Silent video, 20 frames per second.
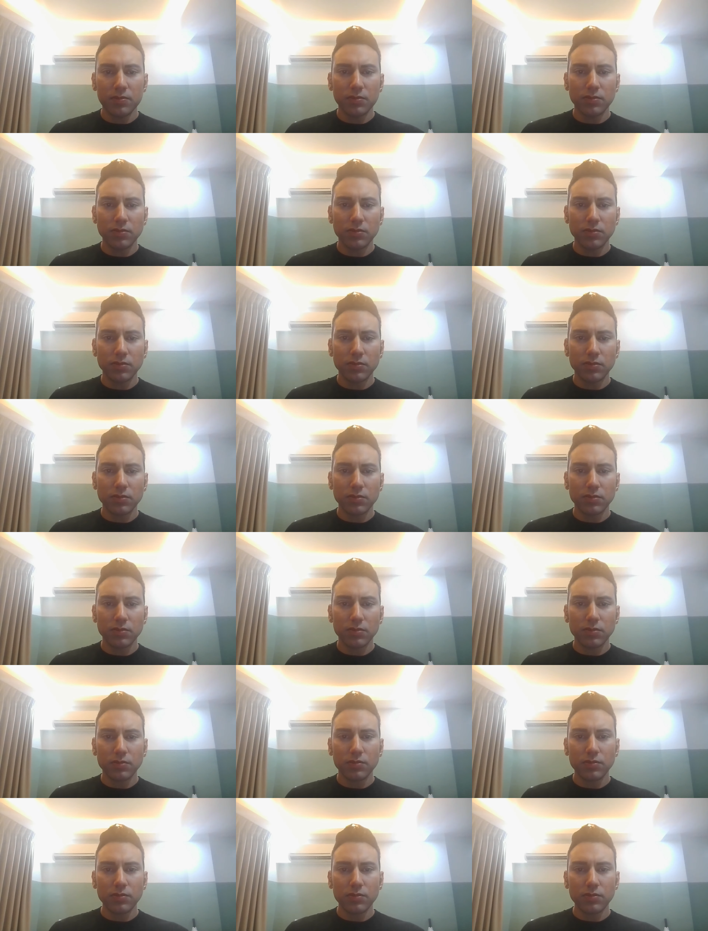
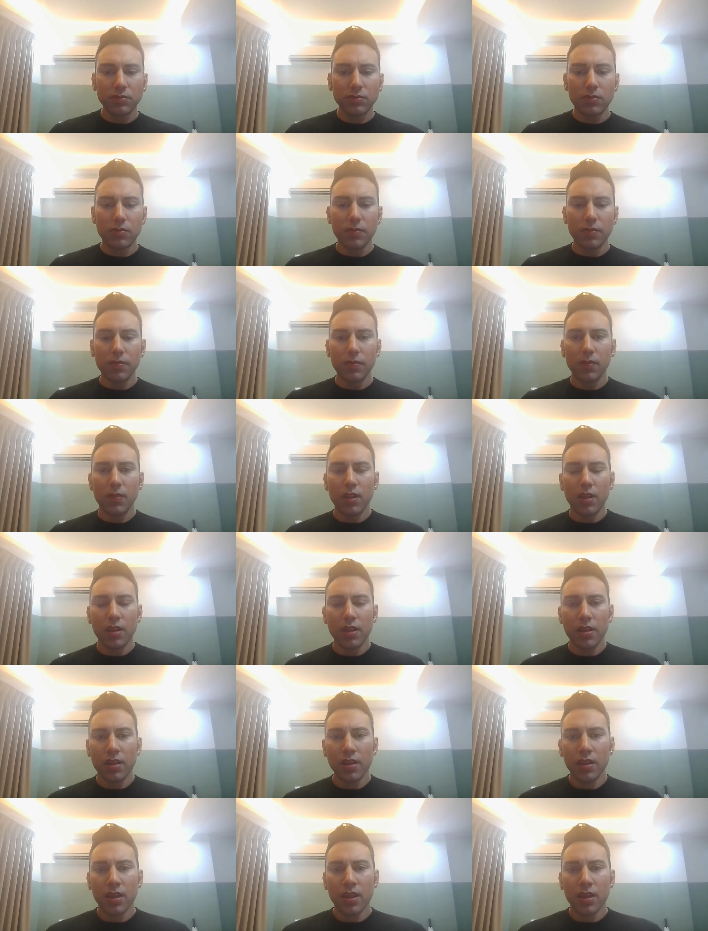Nobody speaks.